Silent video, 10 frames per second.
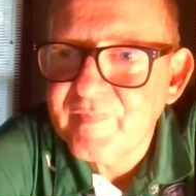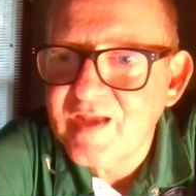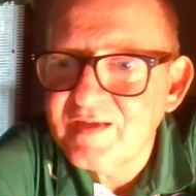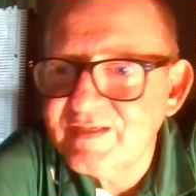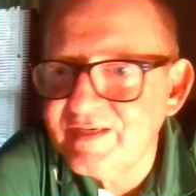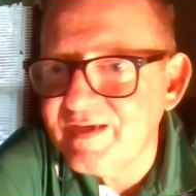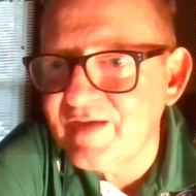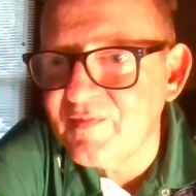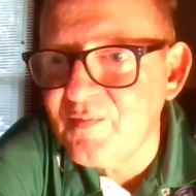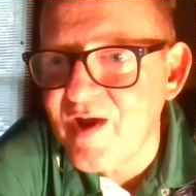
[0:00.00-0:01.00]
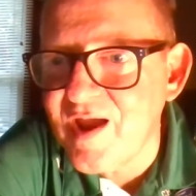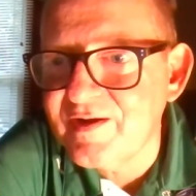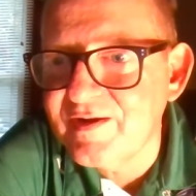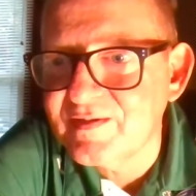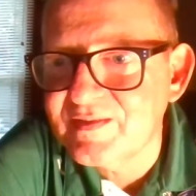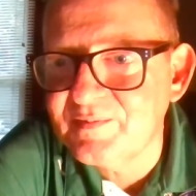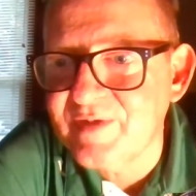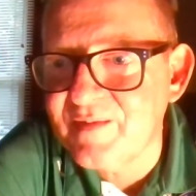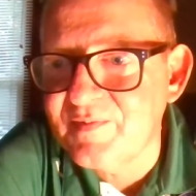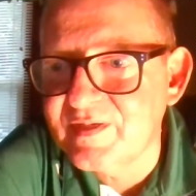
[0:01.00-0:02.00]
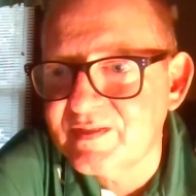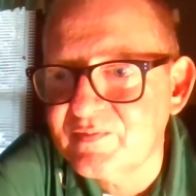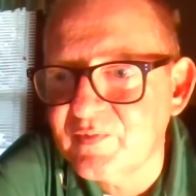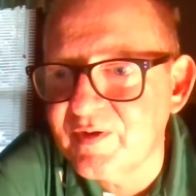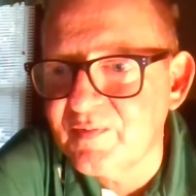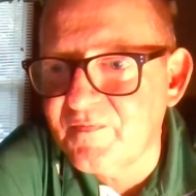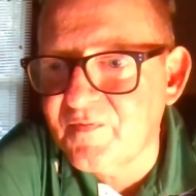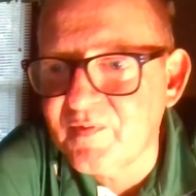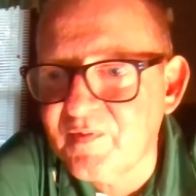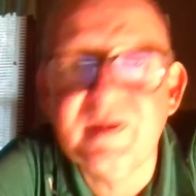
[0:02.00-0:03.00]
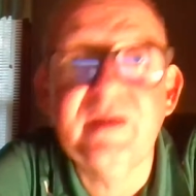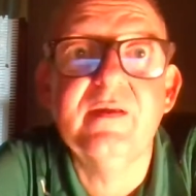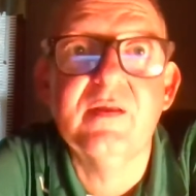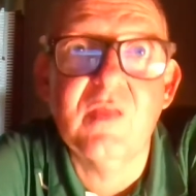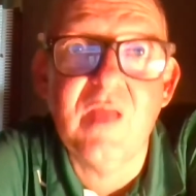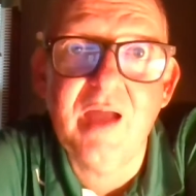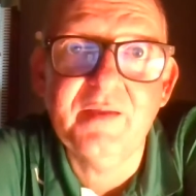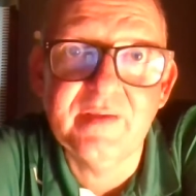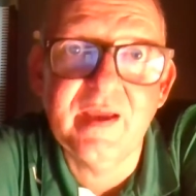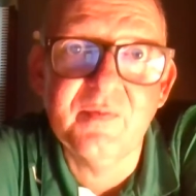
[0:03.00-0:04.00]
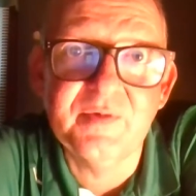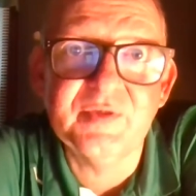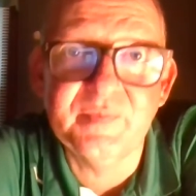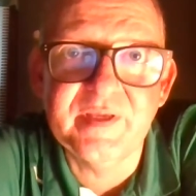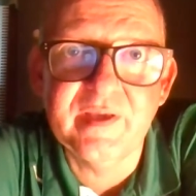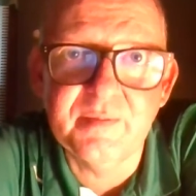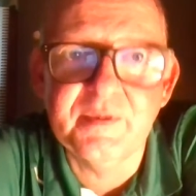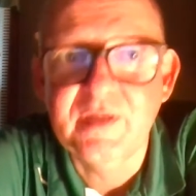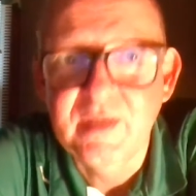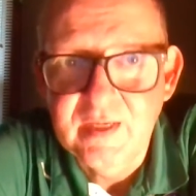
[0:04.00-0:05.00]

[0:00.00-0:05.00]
I seen Kevin Brown in here sometime this winter before we get another lockdown, which will be coming.